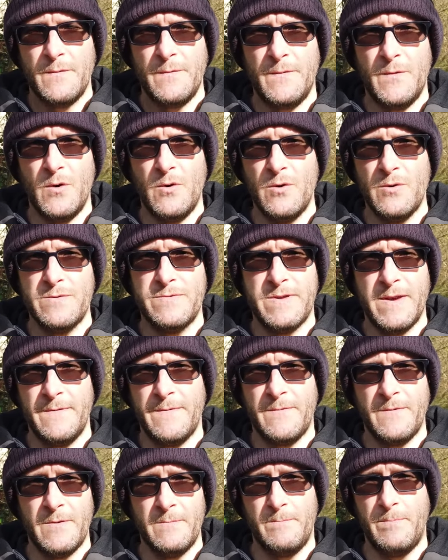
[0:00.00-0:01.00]
for
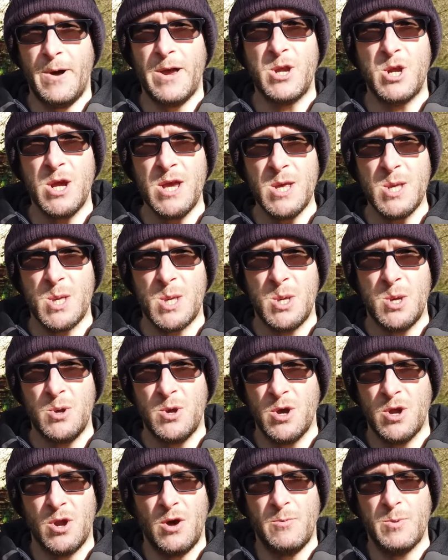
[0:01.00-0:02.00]
different budgets.
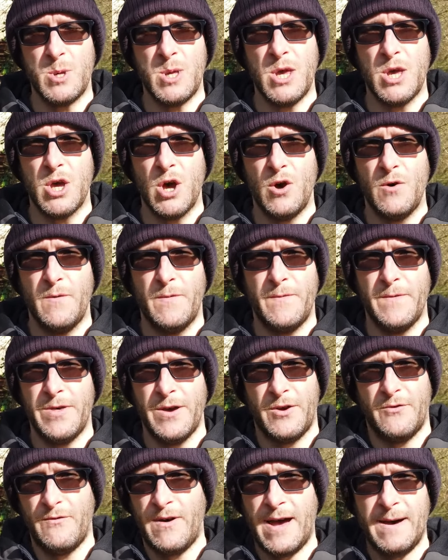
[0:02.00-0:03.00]
You can obviously go for
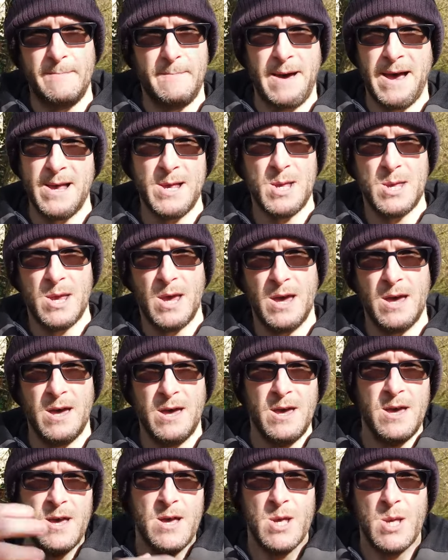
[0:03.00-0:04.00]
the Grandmaster
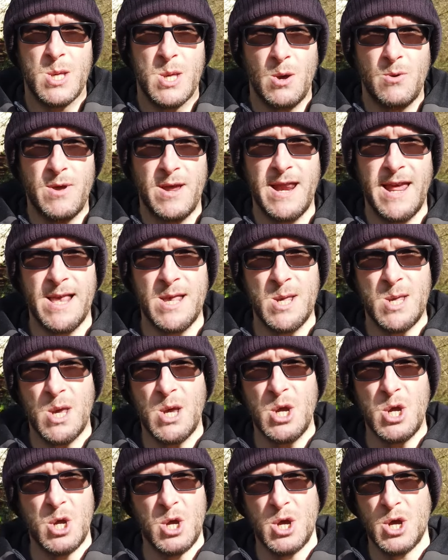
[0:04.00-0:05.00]
Sony
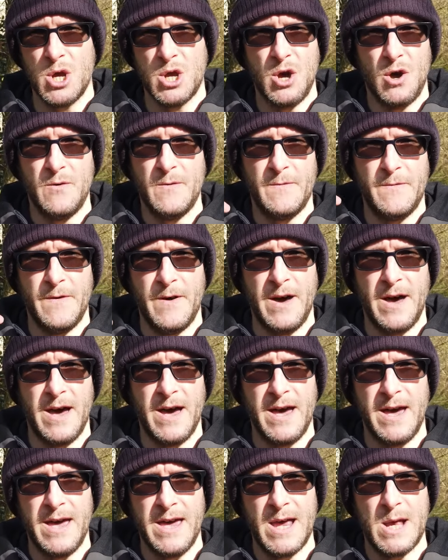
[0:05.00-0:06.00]
lenses, you can go
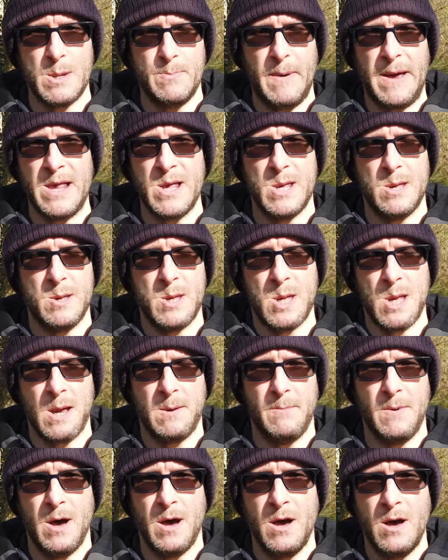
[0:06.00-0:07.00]
for expensive
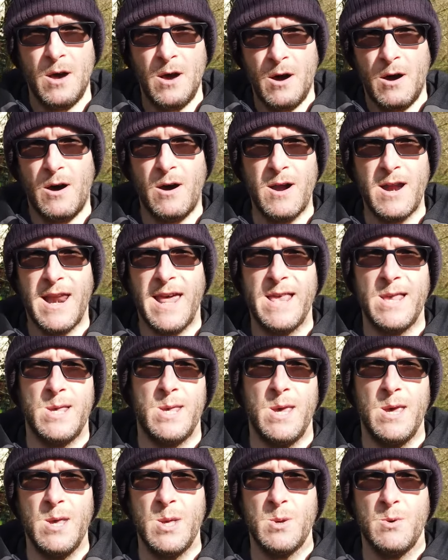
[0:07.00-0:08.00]
Sigma Art
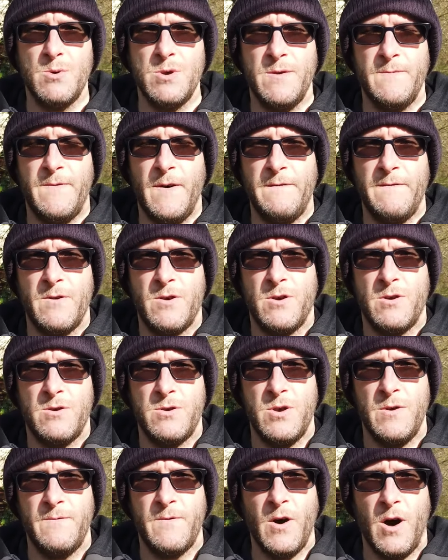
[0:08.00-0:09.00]
lenses, or you've
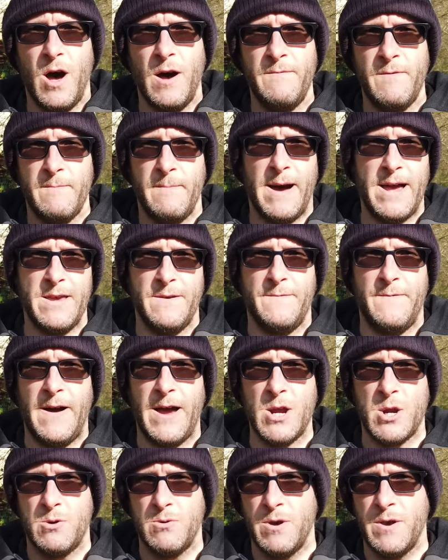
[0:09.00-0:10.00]
got other
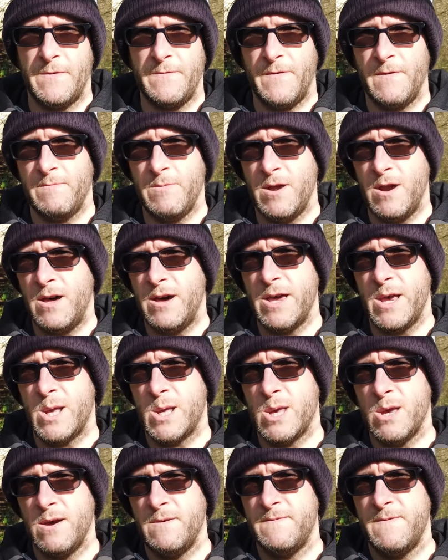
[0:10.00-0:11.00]
manufacturers from the
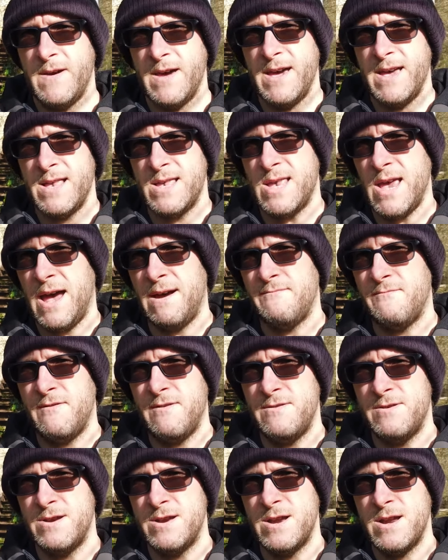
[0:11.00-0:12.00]
likes of
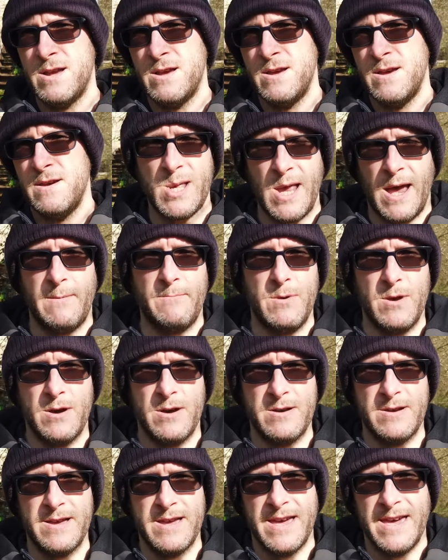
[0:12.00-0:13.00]
Tamron,
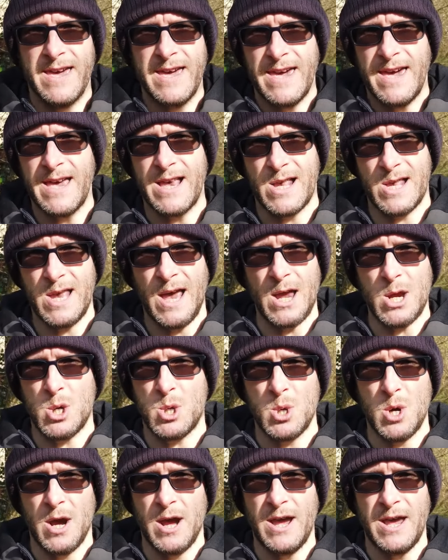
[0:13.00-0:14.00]
Samyang,
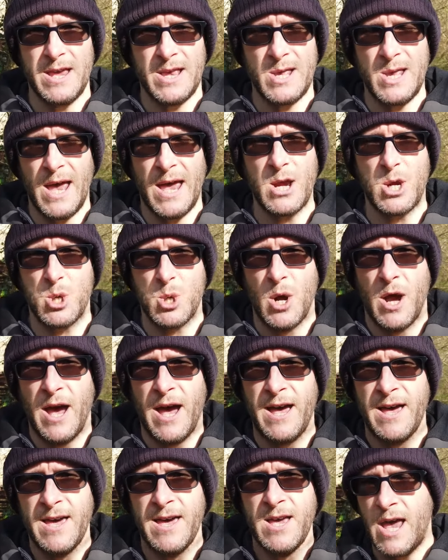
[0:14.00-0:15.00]
etc.,
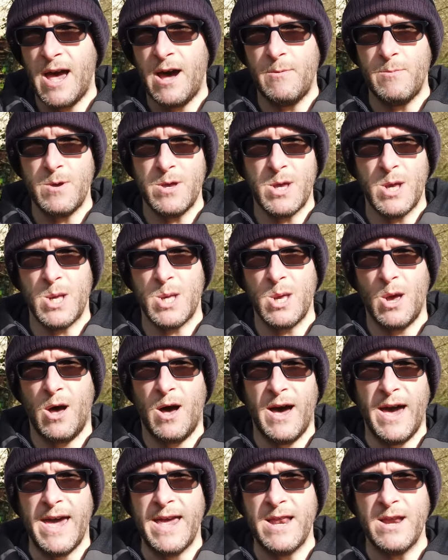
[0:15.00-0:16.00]
etc., to help you
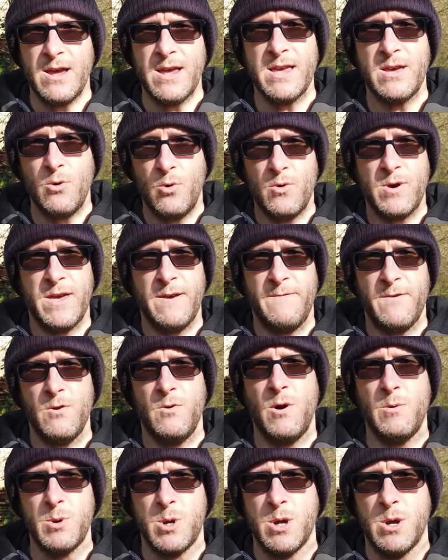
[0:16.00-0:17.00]
decide or give
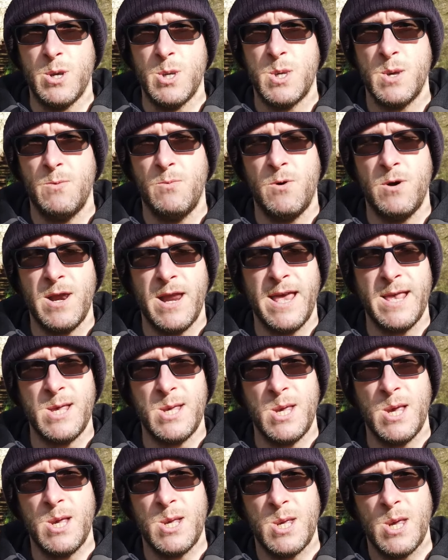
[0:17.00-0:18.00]
you options of what
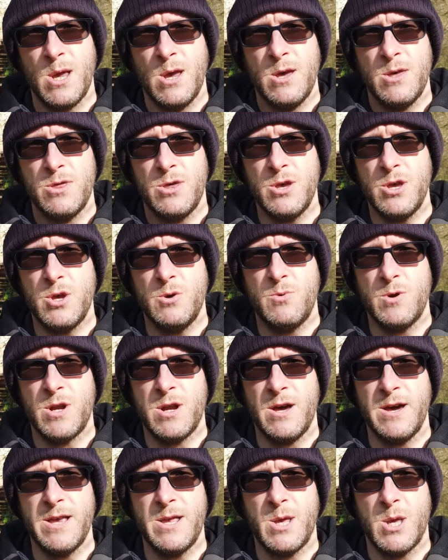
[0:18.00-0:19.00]
lenses that you would
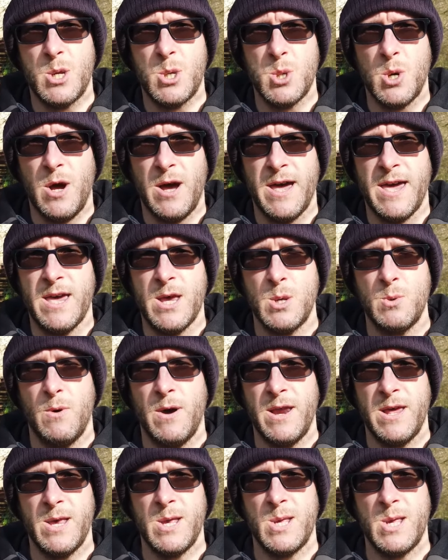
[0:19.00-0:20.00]
like to try, as
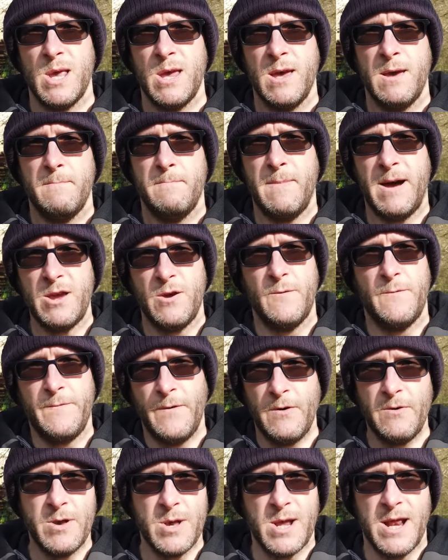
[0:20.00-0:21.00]
well as manual
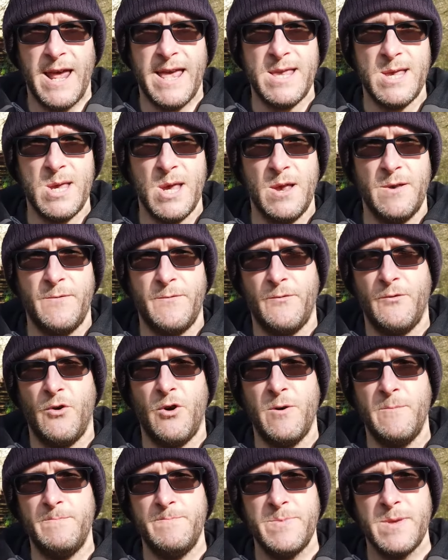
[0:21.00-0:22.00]
focus lenses
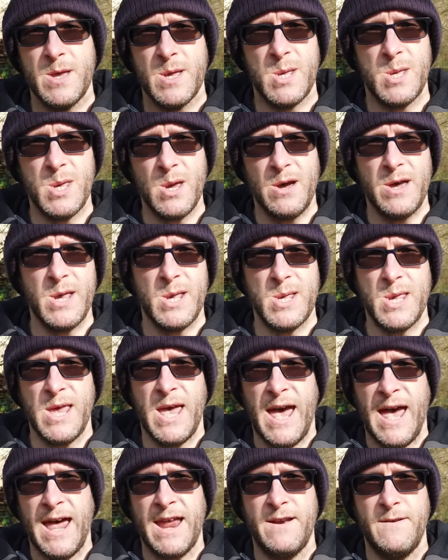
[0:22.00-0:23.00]
from Zeiss
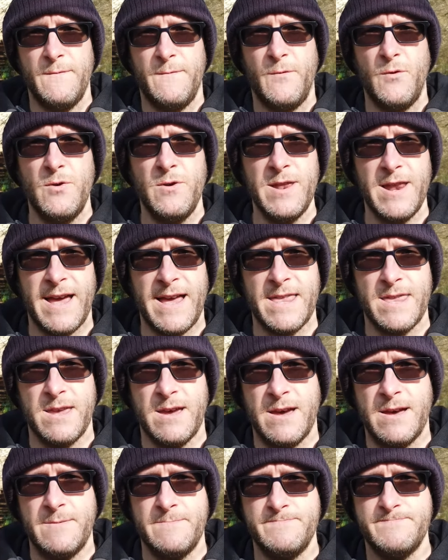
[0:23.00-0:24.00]
and
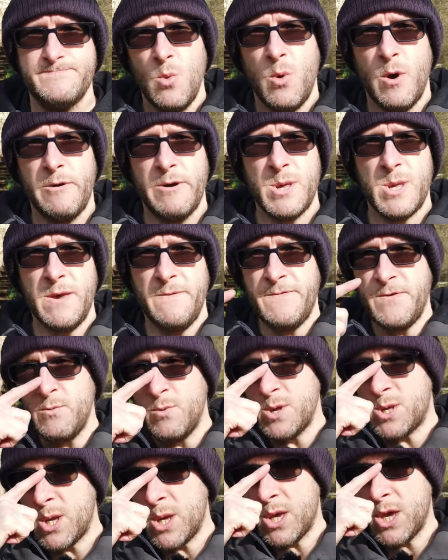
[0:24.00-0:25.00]
Voigtlander. Whereas if you
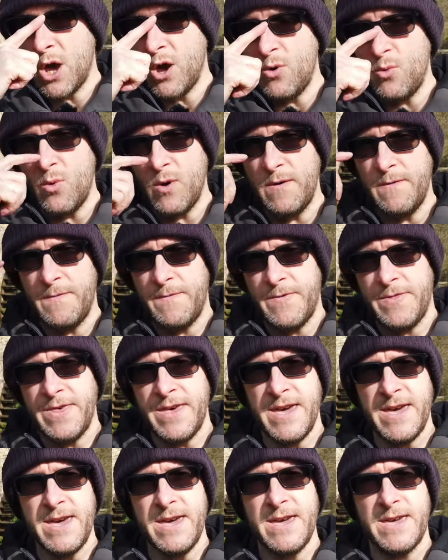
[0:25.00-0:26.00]
were to go with
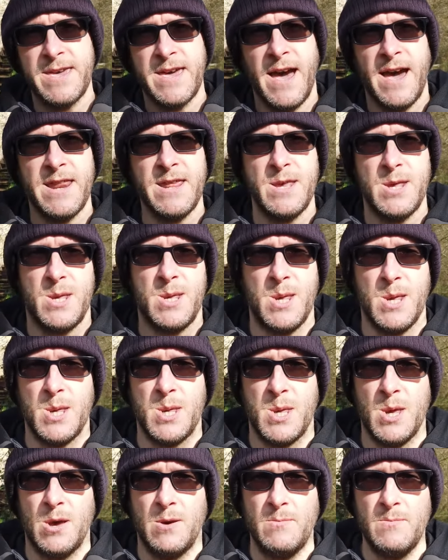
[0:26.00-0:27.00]
the Canon
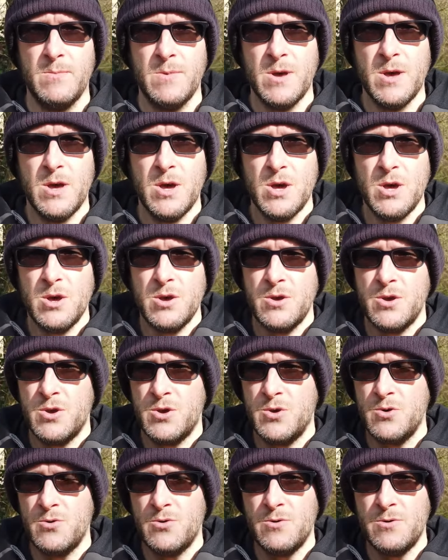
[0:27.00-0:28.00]
system,
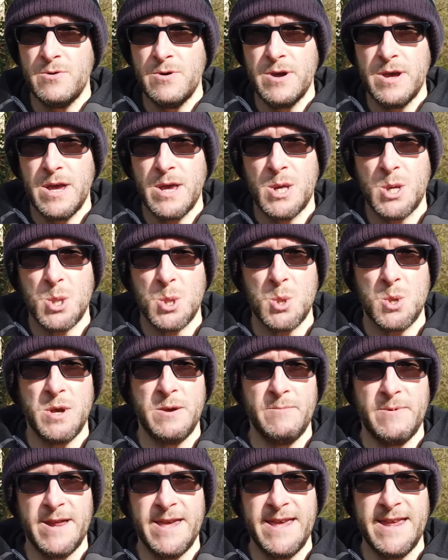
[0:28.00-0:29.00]
you're
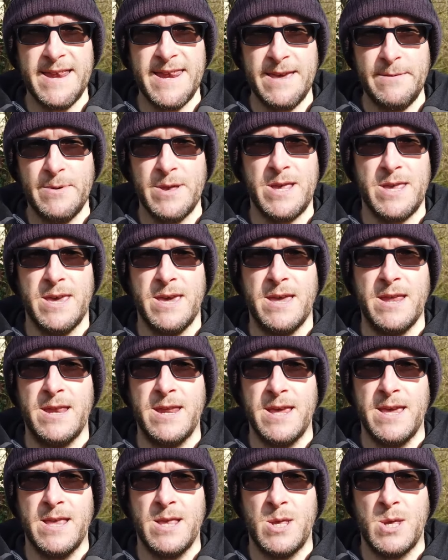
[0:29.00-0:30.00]
extremely
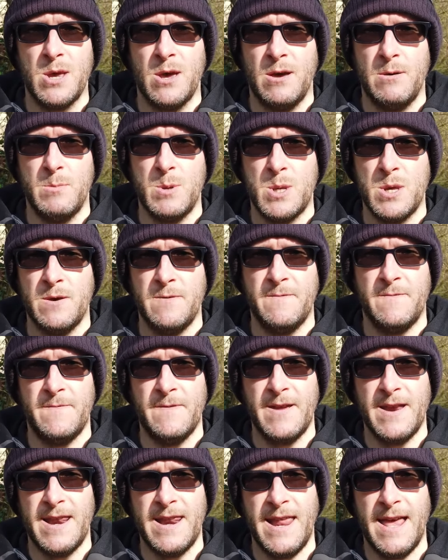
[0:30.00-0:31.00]
limited in terms of
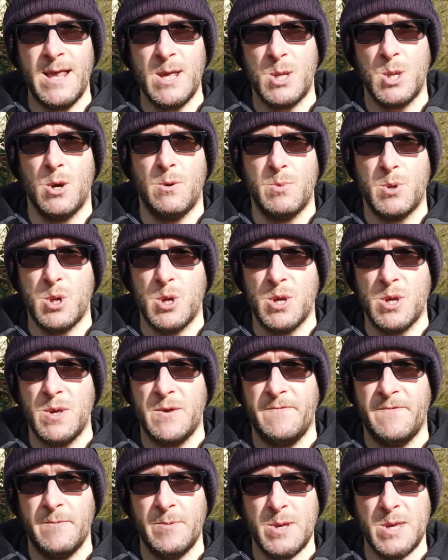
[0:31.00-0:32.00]
lens
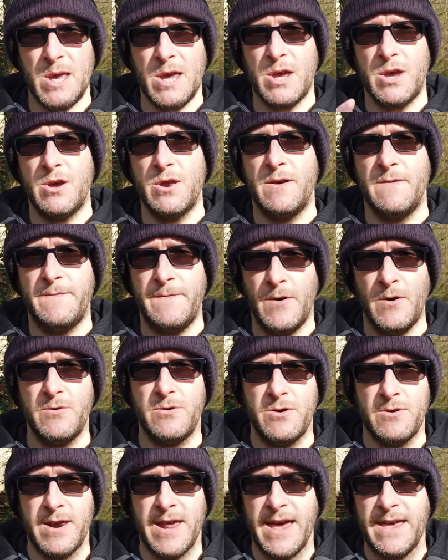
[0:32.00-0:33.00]
options for particular
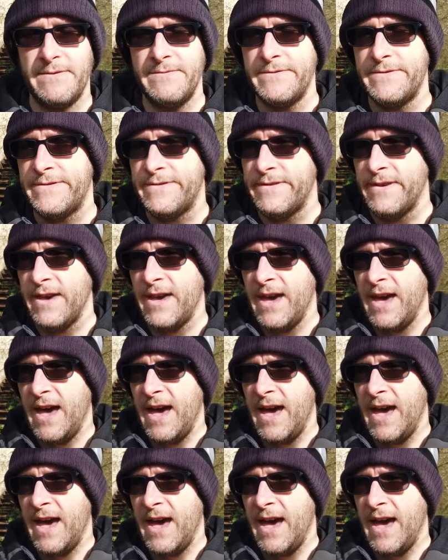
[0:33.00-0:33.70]
focal lengths